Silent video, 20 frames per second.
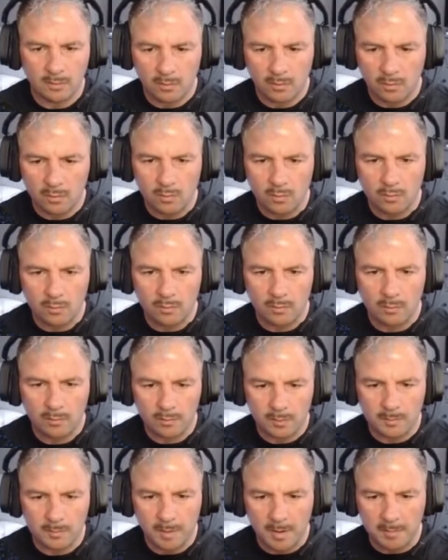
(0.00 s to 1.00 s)
Ooh,
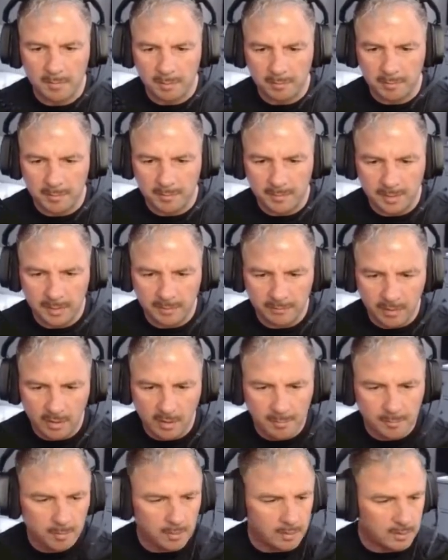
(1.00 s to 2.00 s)
what's my problem here? Have I
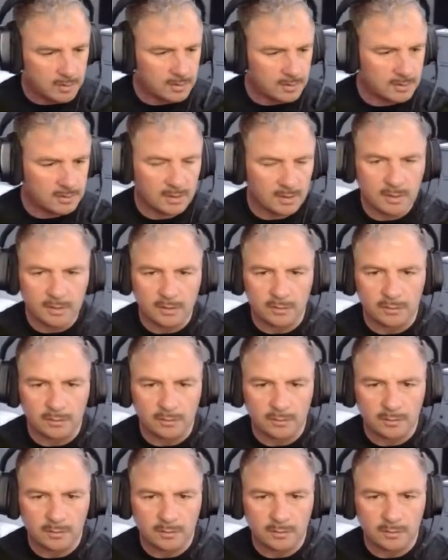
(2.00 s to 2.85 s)
got bullets? I do.